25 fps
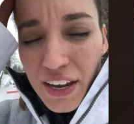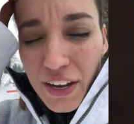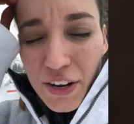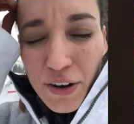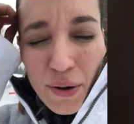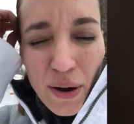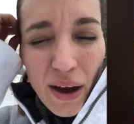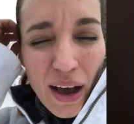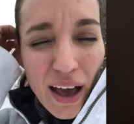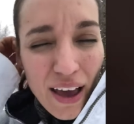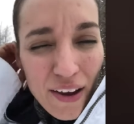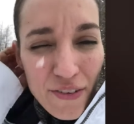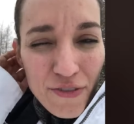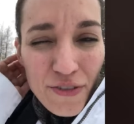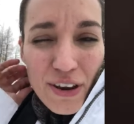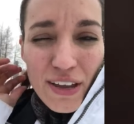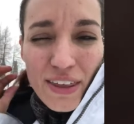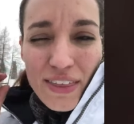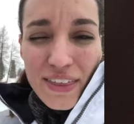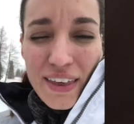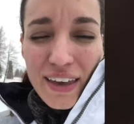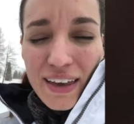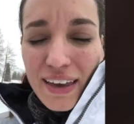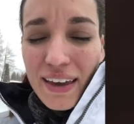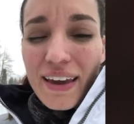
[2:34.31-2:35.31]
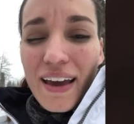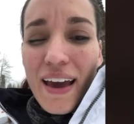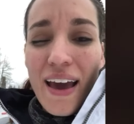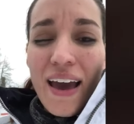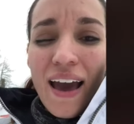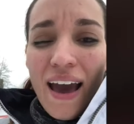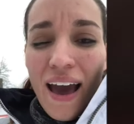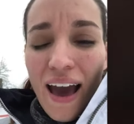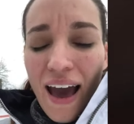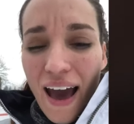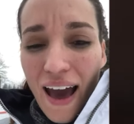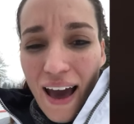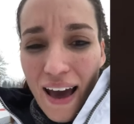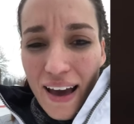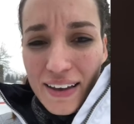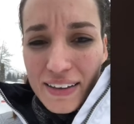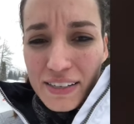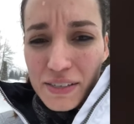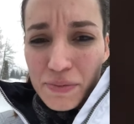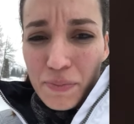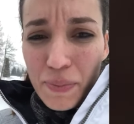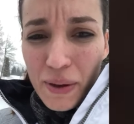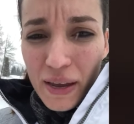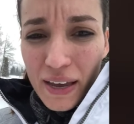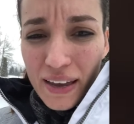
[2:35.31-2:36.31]
You know, everything
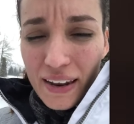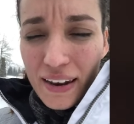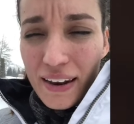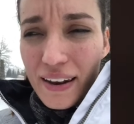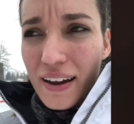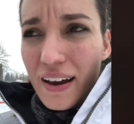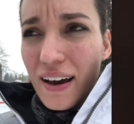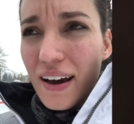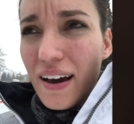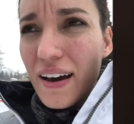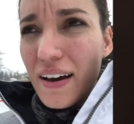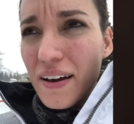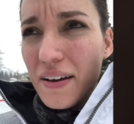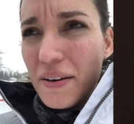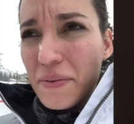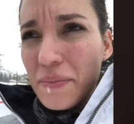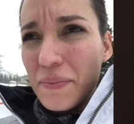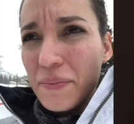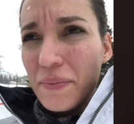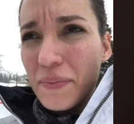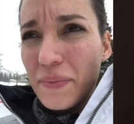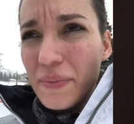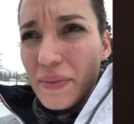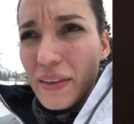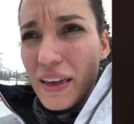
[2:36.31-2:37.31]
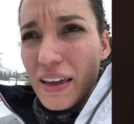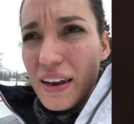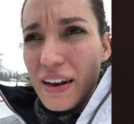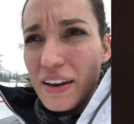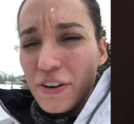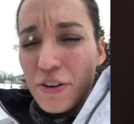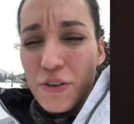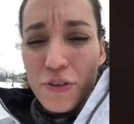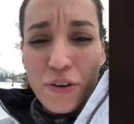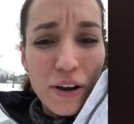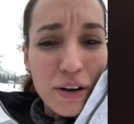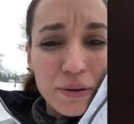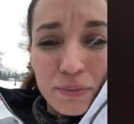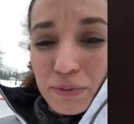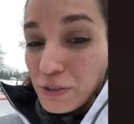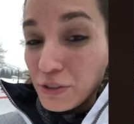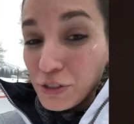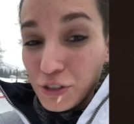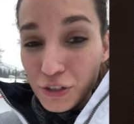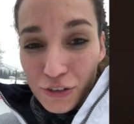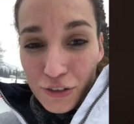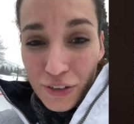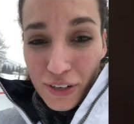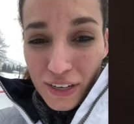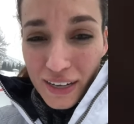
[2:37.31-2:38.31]
has been an incredible
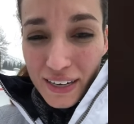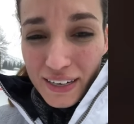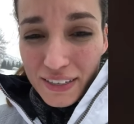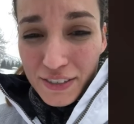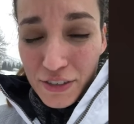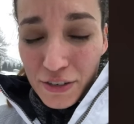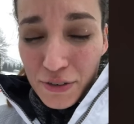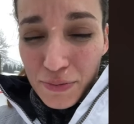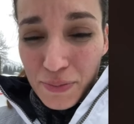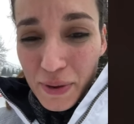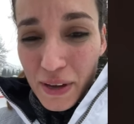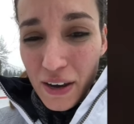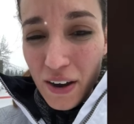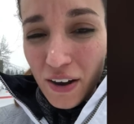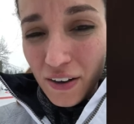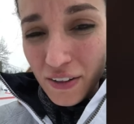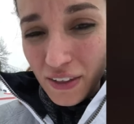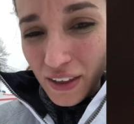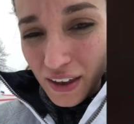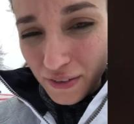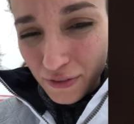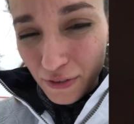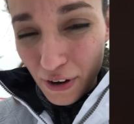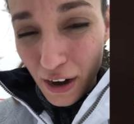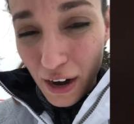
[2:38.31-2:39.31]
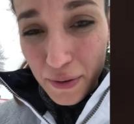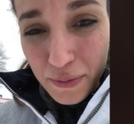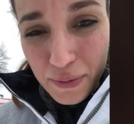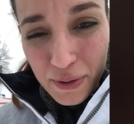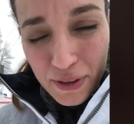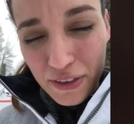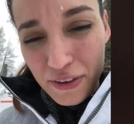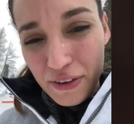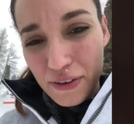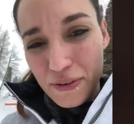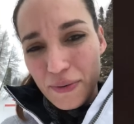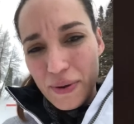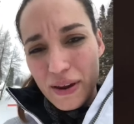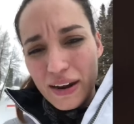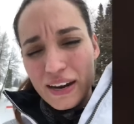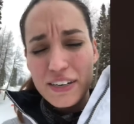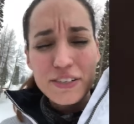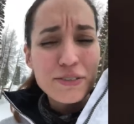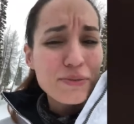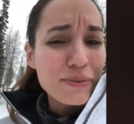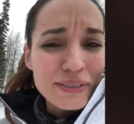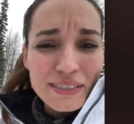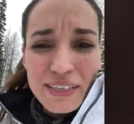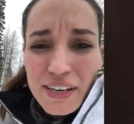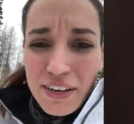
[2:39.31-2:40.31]
journey to be on that ride with you. And I
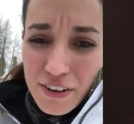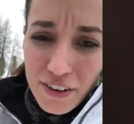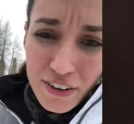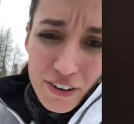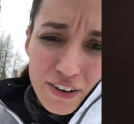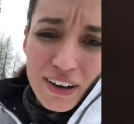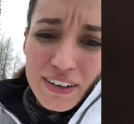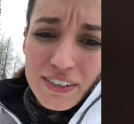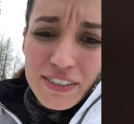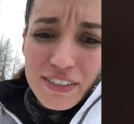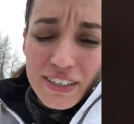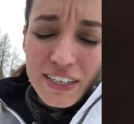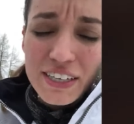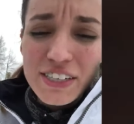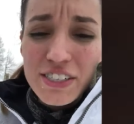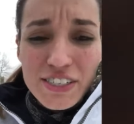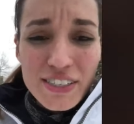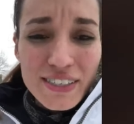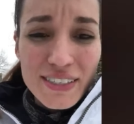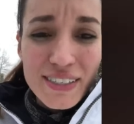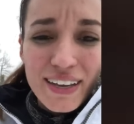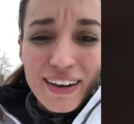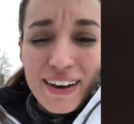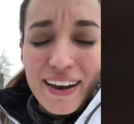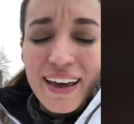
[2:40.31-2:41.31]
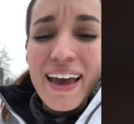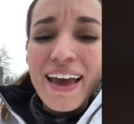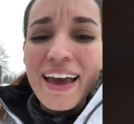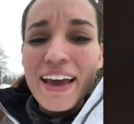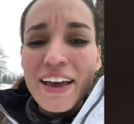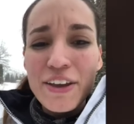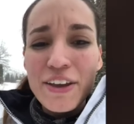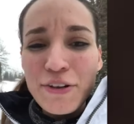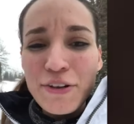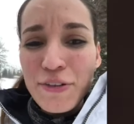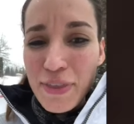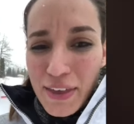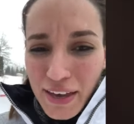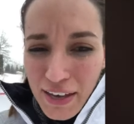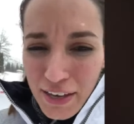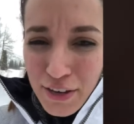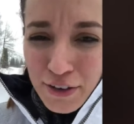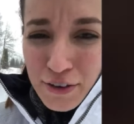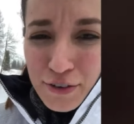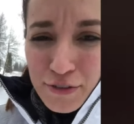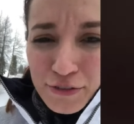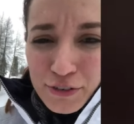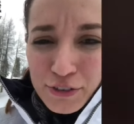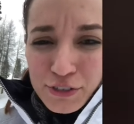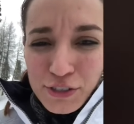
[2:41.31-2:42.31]
just want to say congratulations, and thank
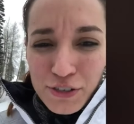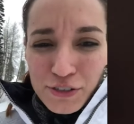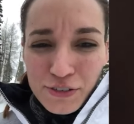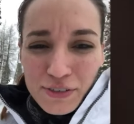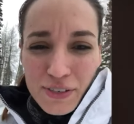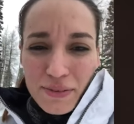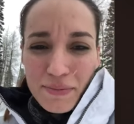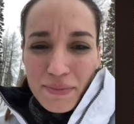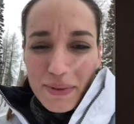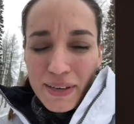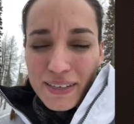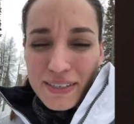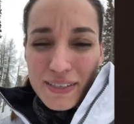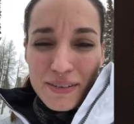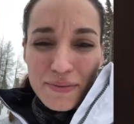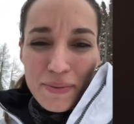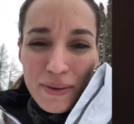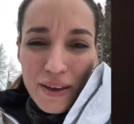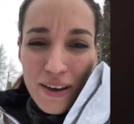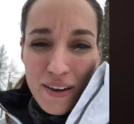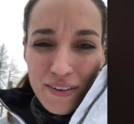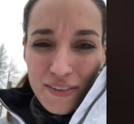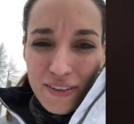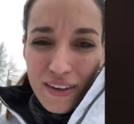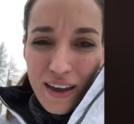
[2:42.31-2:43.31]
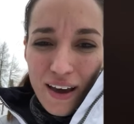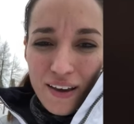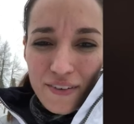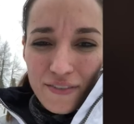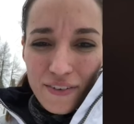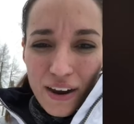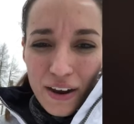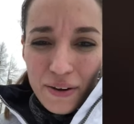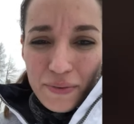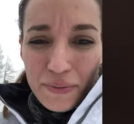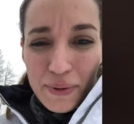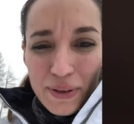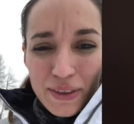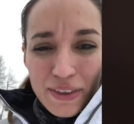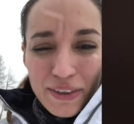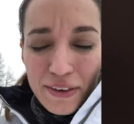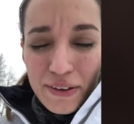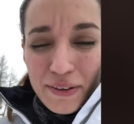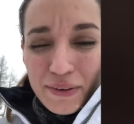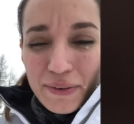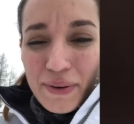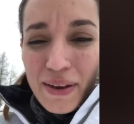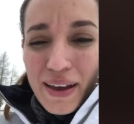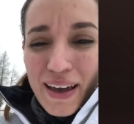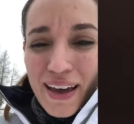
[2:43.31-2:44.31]
you for choosing me to be on that ride with
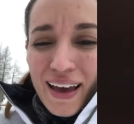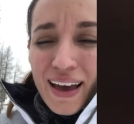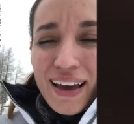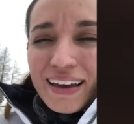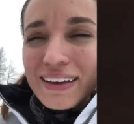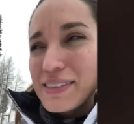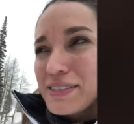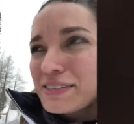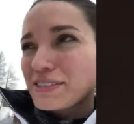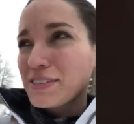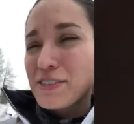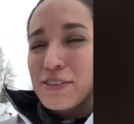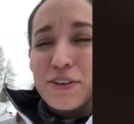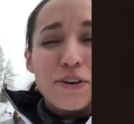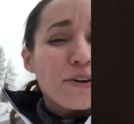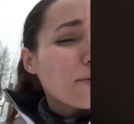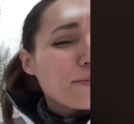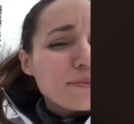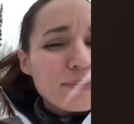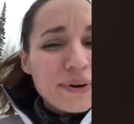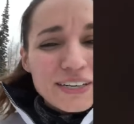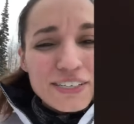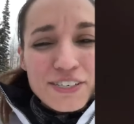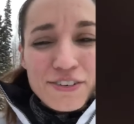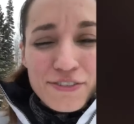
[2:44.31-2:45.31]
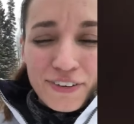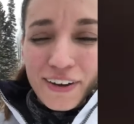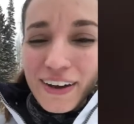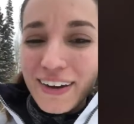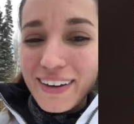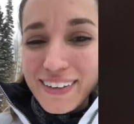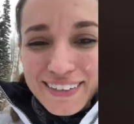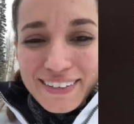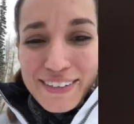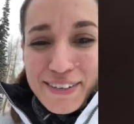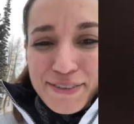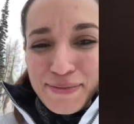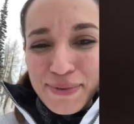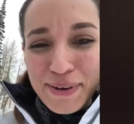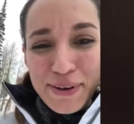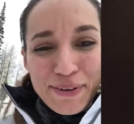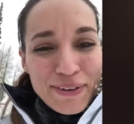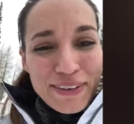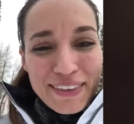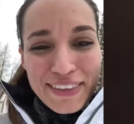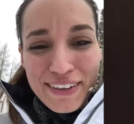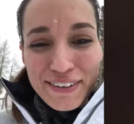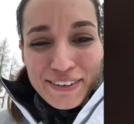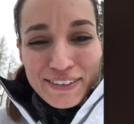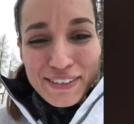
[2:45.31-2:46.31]
you. It's so much fun to be
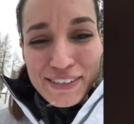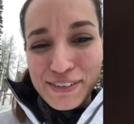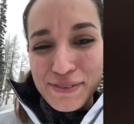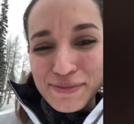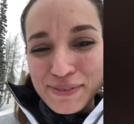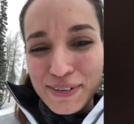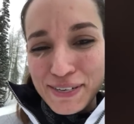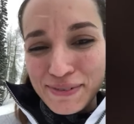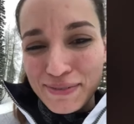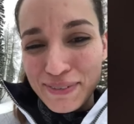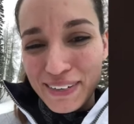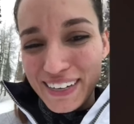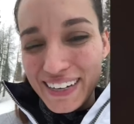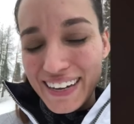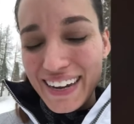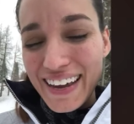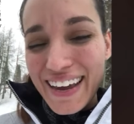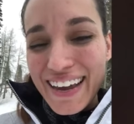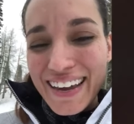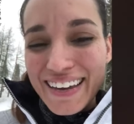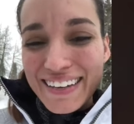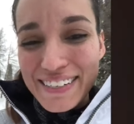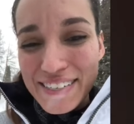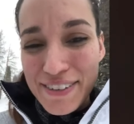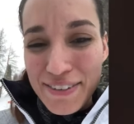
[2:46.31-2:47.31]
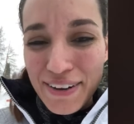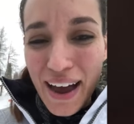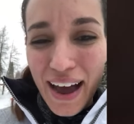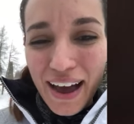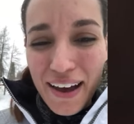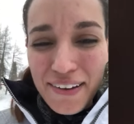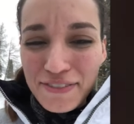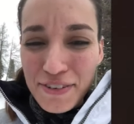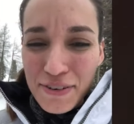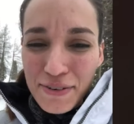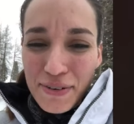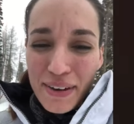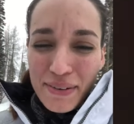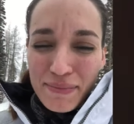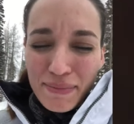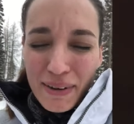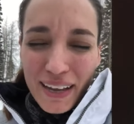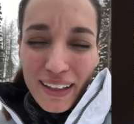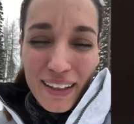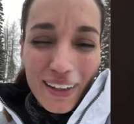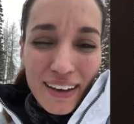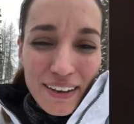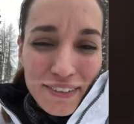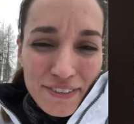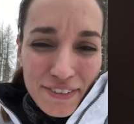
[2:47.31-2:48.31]
with you. It's so much fun to have you in
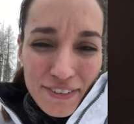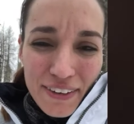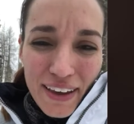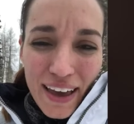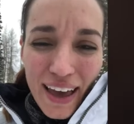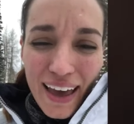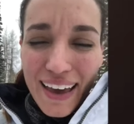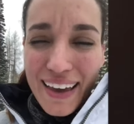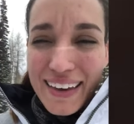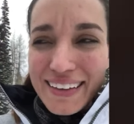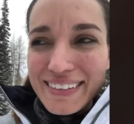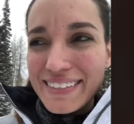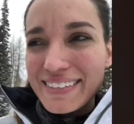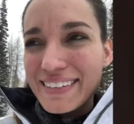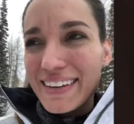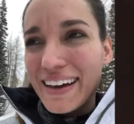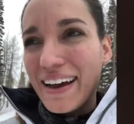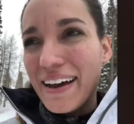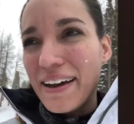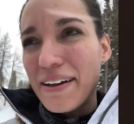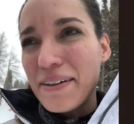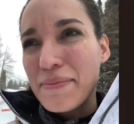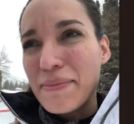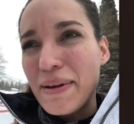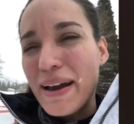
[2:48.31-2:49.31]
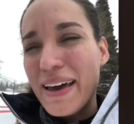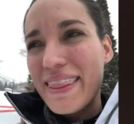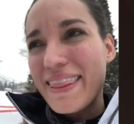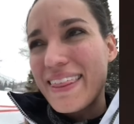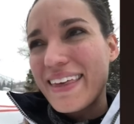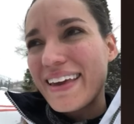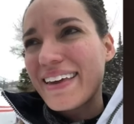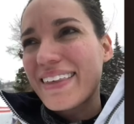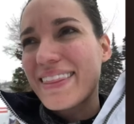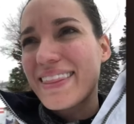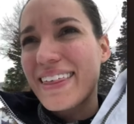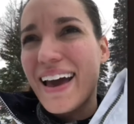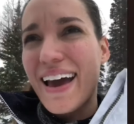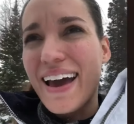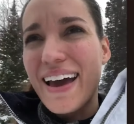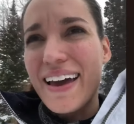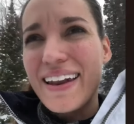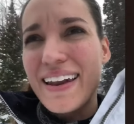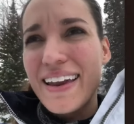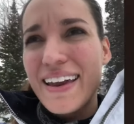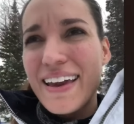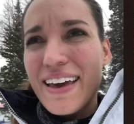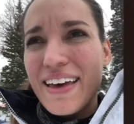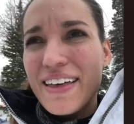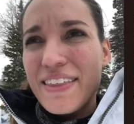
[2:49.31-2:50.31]
my life, and I think
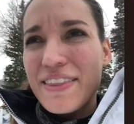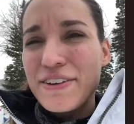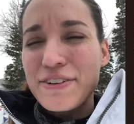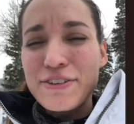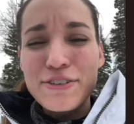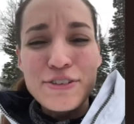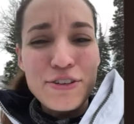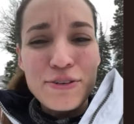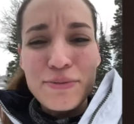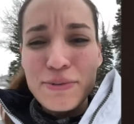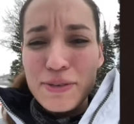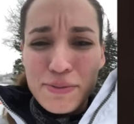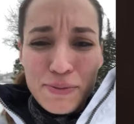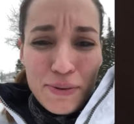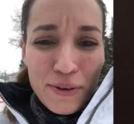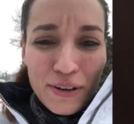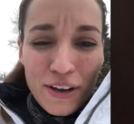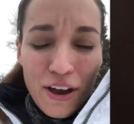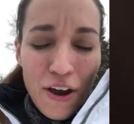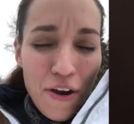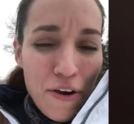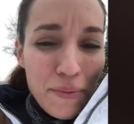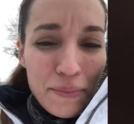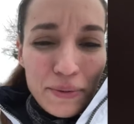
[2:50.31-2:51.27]
that there's so much more to go.